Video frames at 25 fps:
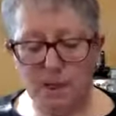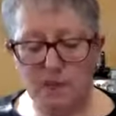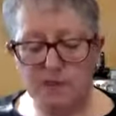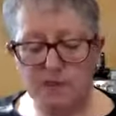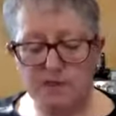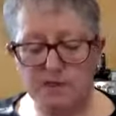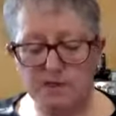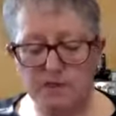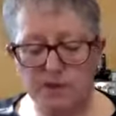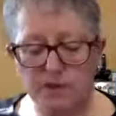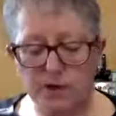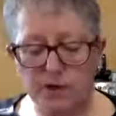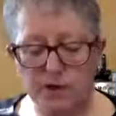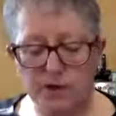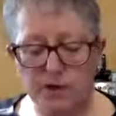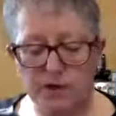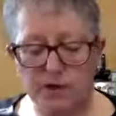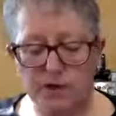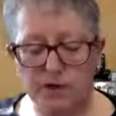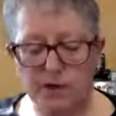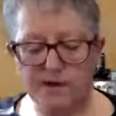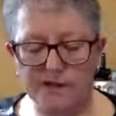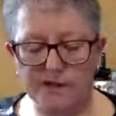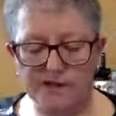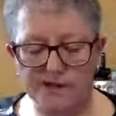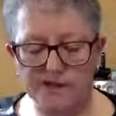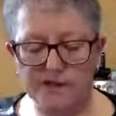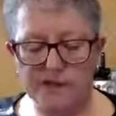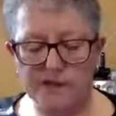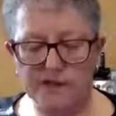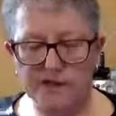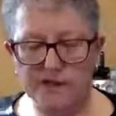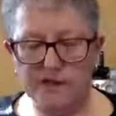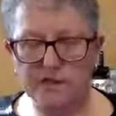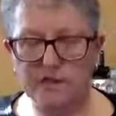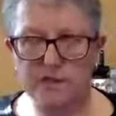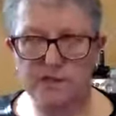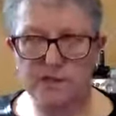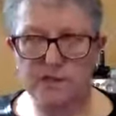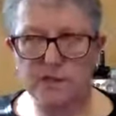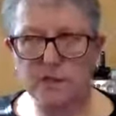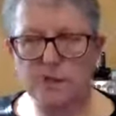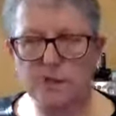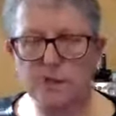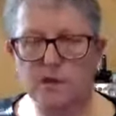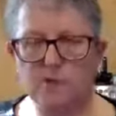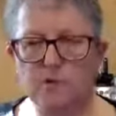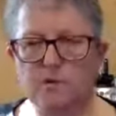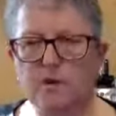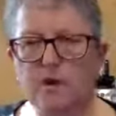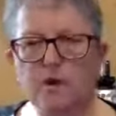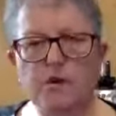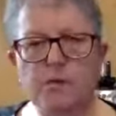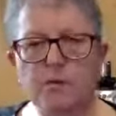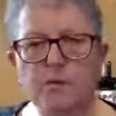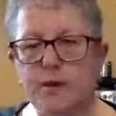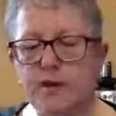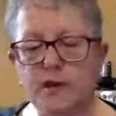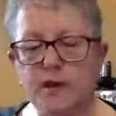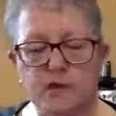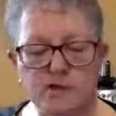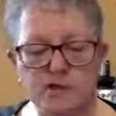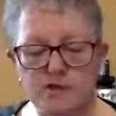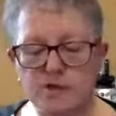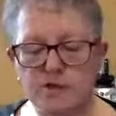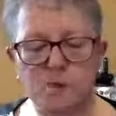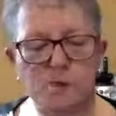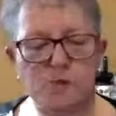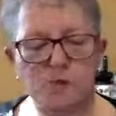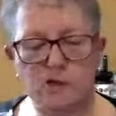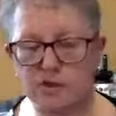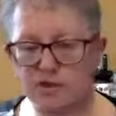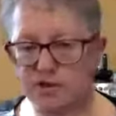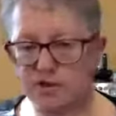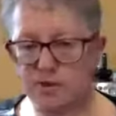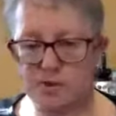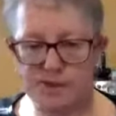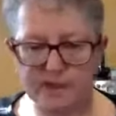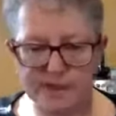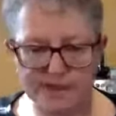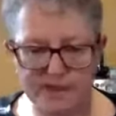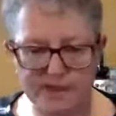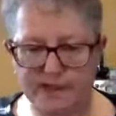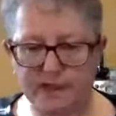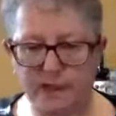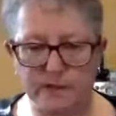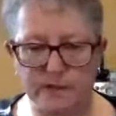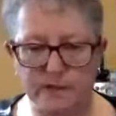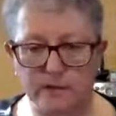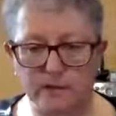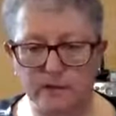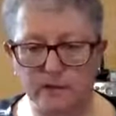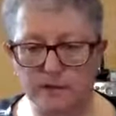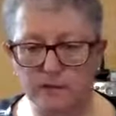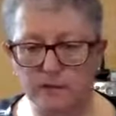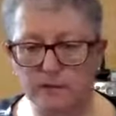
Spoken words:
So I think it's bulk because all the dough is together.